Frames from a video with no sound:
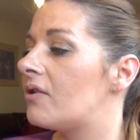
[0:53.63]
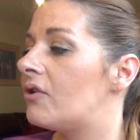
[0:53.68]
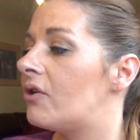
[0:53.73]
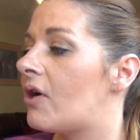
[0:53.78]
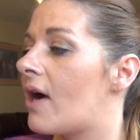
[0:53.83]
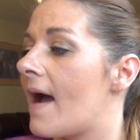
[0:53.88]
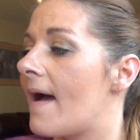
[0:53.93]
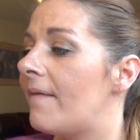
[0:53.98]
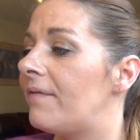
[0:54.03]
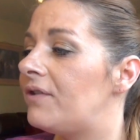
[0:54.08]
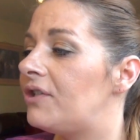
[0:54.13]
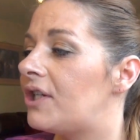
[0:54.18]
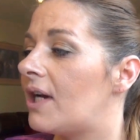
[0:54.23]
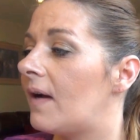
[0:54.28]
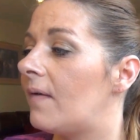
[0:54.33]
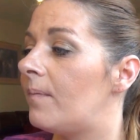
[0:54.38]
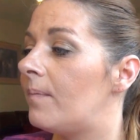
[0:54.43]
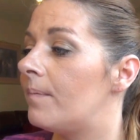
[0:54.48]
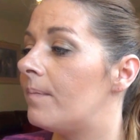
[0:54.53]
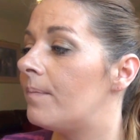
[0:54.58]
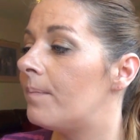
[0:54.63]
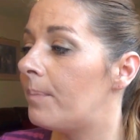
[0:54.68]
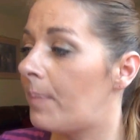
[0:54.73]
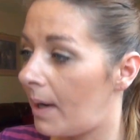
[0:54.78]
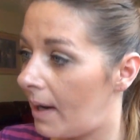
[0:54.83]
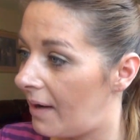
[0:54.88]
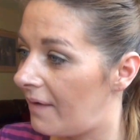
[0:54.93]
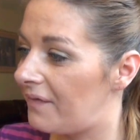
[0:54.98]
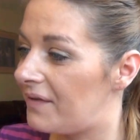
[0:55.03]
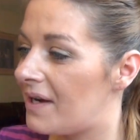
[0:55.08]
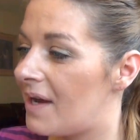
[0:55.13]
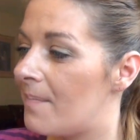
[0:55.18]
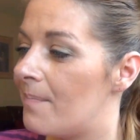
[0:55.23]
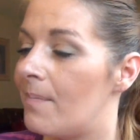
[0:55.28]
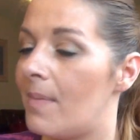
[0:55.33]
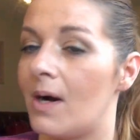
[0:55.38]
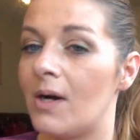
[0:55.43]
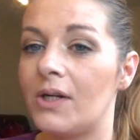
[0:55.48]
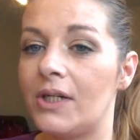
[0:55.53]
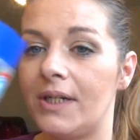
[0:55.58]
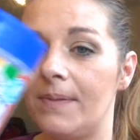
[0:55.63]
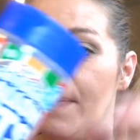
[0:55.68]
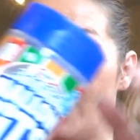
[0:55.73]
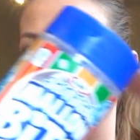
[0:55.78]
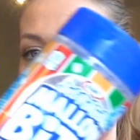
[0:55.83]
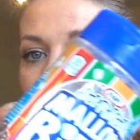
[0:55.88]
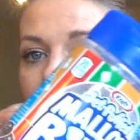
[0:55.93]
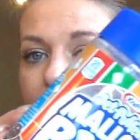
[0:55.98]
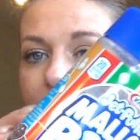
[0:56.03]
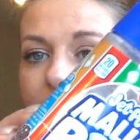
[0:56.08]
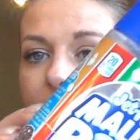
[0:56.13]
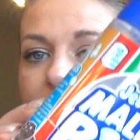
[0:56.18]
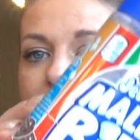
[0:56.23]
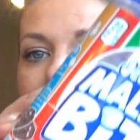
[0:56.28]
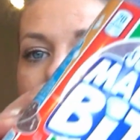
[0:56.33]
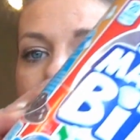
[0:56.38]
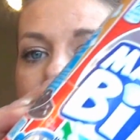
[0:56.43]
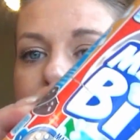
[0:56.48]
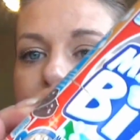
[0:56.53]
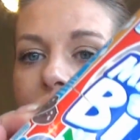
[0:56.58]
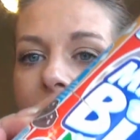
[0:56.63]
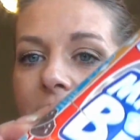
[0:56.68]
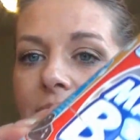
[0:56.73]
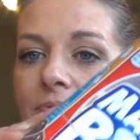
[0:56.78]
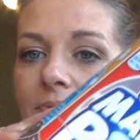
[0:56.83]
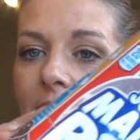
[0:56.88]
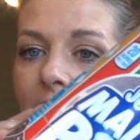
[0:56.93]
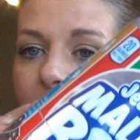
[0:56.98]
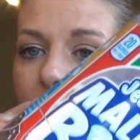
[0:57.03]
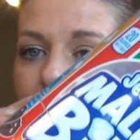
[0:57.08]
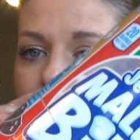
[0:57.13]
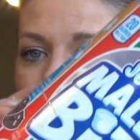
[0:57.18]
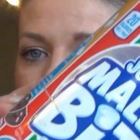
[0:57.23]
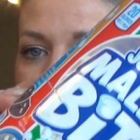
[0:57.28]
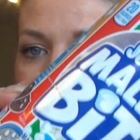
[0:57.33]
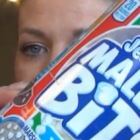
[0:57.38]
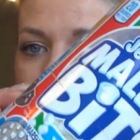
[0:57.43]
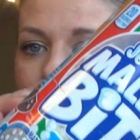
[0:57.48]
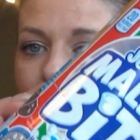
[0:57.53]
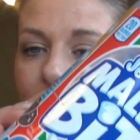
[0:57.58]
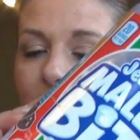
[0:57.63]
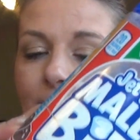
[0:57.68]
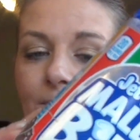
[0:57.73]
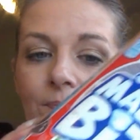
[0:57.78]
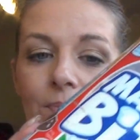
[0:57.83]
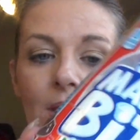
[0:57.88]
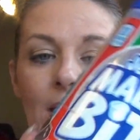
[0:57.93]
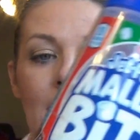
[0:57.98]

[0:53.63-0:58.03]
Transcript: Kraft Jeff Puffed Marshmallow Bits at my grocery store.